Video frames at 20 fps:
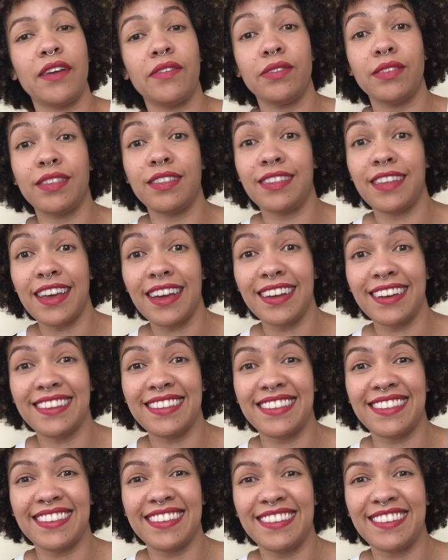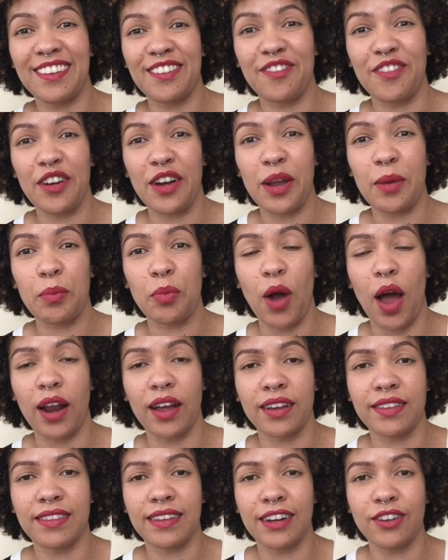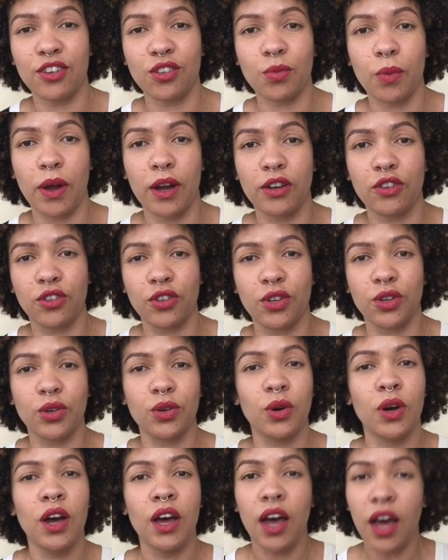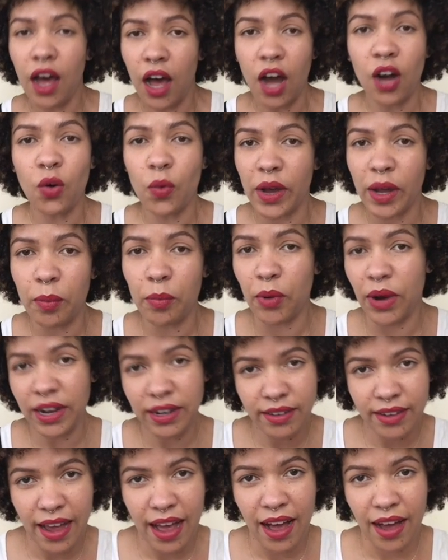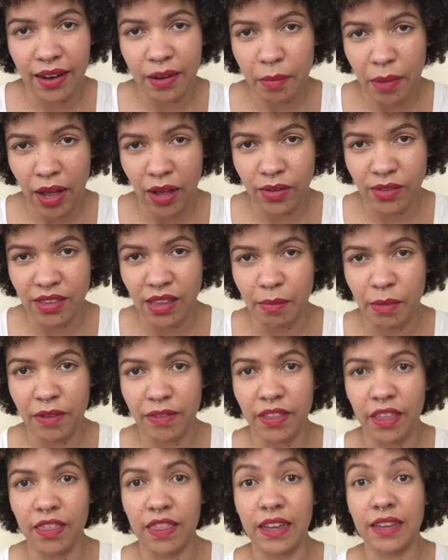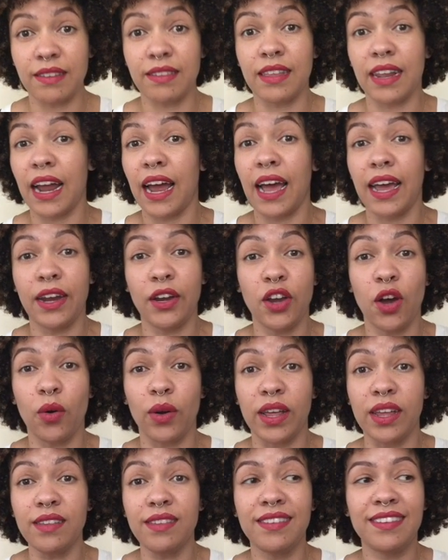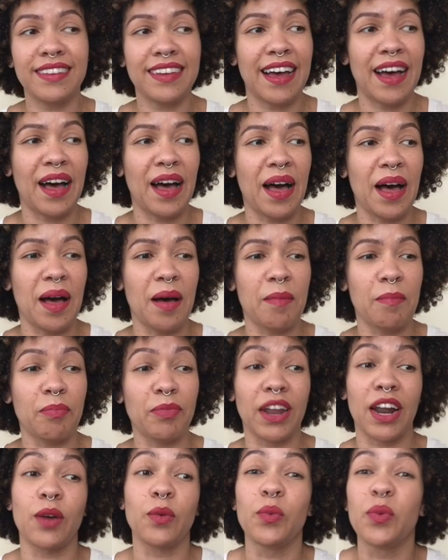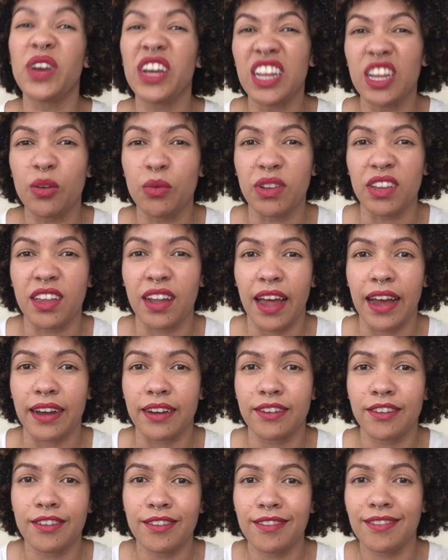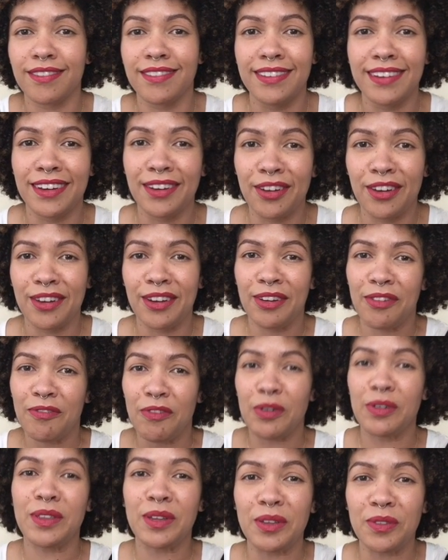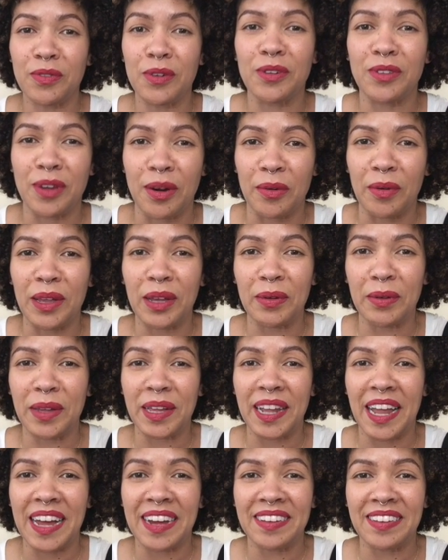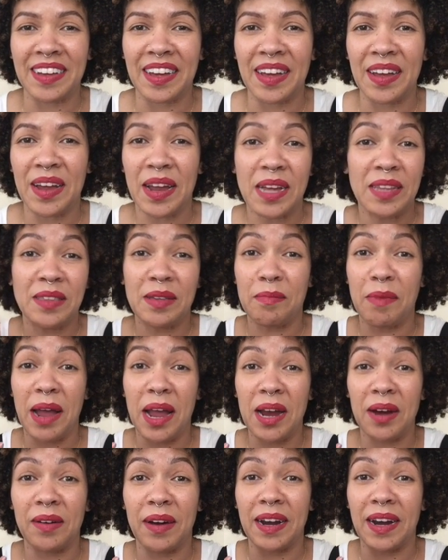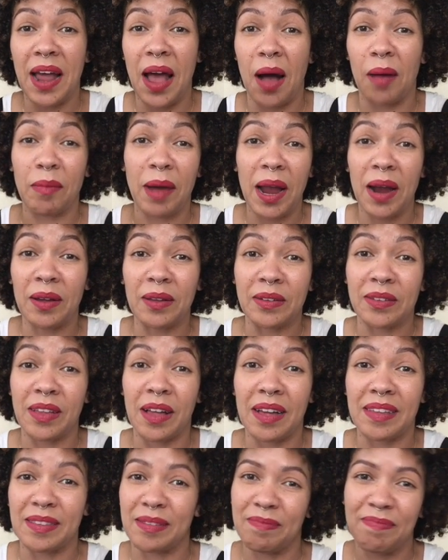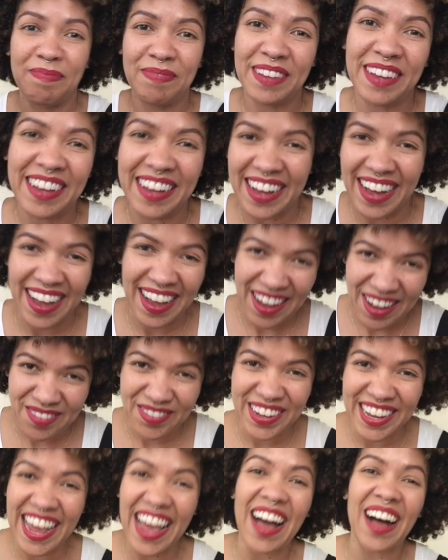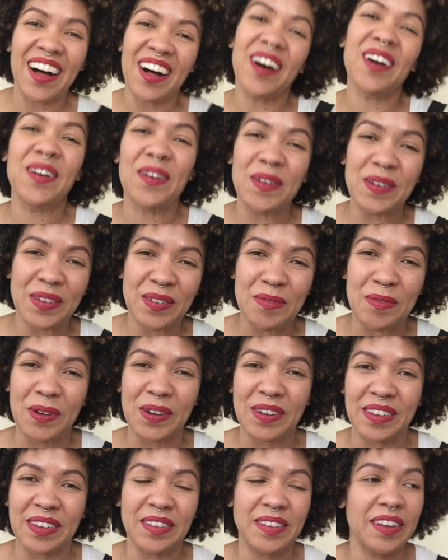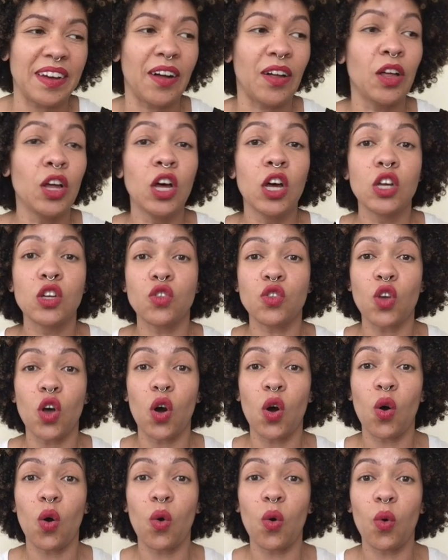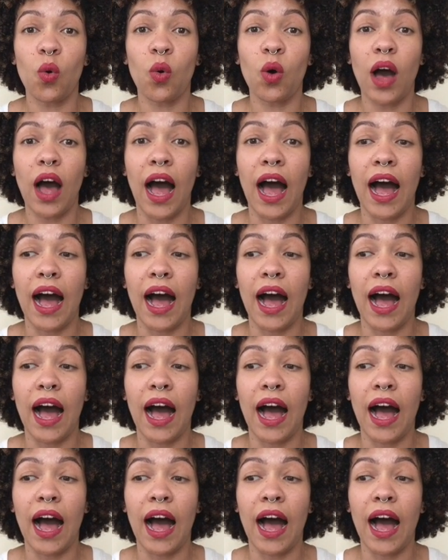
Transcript: 6 different products, and I just want to do a quick breakdown about some of the things that I noticed that I really, really liked. First things first, I really, really liked it. It's in my hair right now. My hair looks awesome. But yeah, I'll go into more detail. So